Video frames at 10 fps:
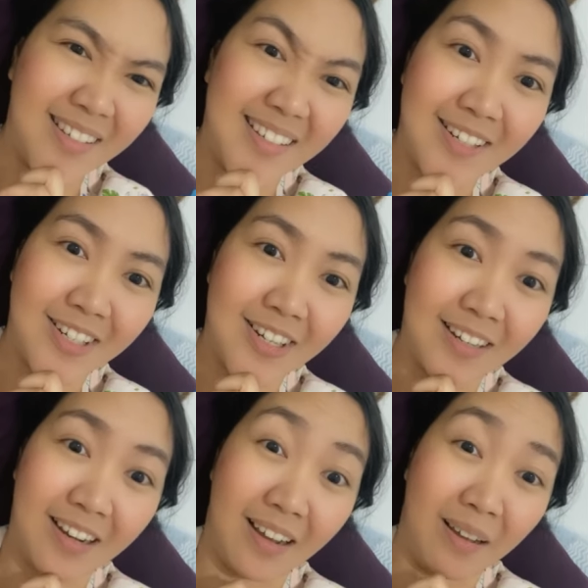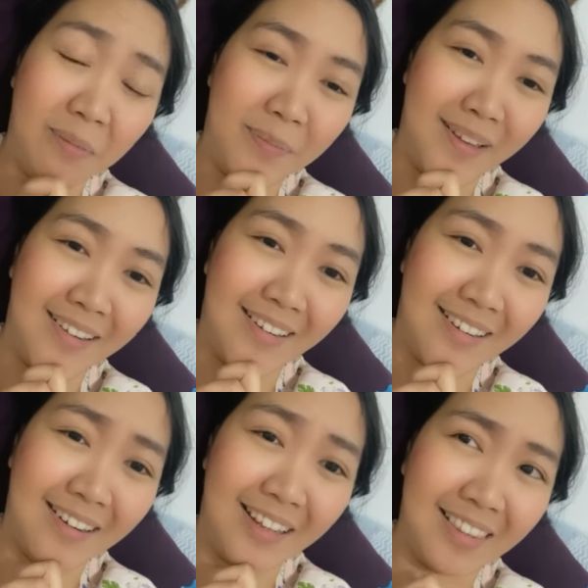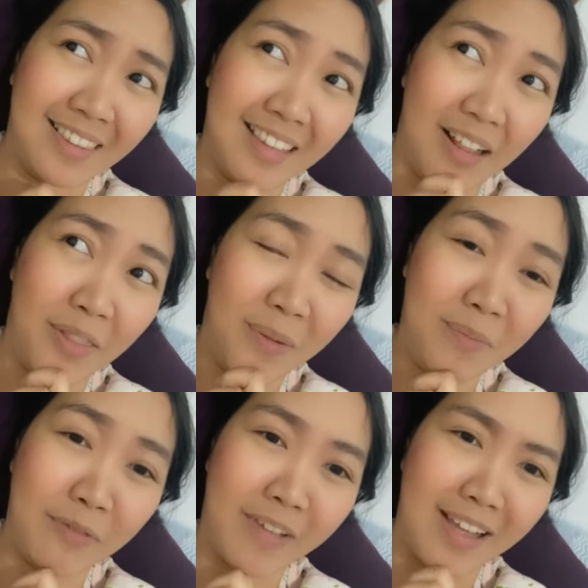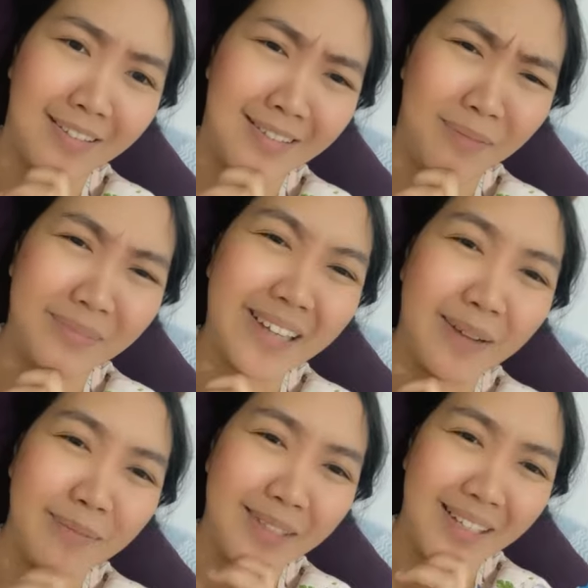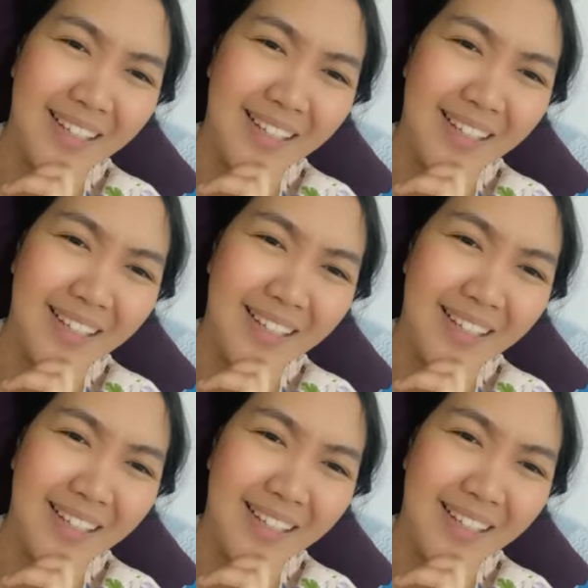shut up and not tell them the facts sometimes.